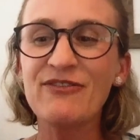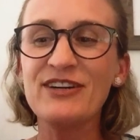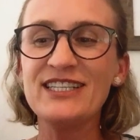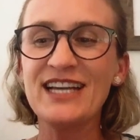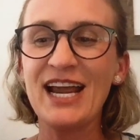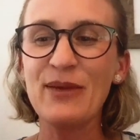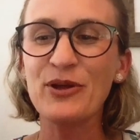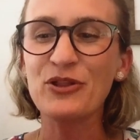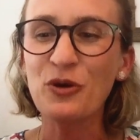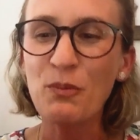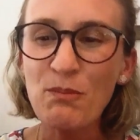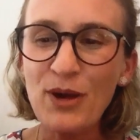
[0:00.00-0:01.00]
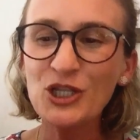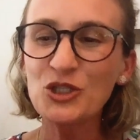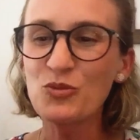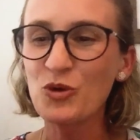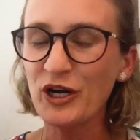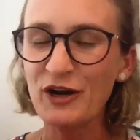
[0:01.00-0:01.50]
every day, but they're
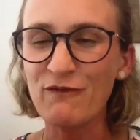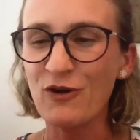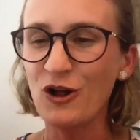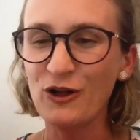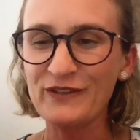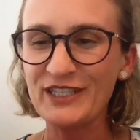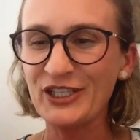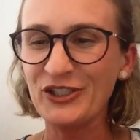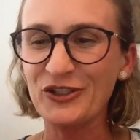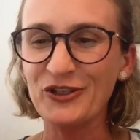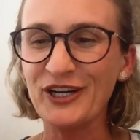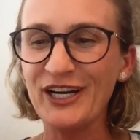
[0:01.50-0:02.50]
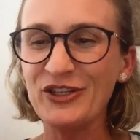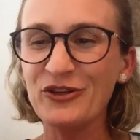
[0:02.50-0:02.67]
much more involved in your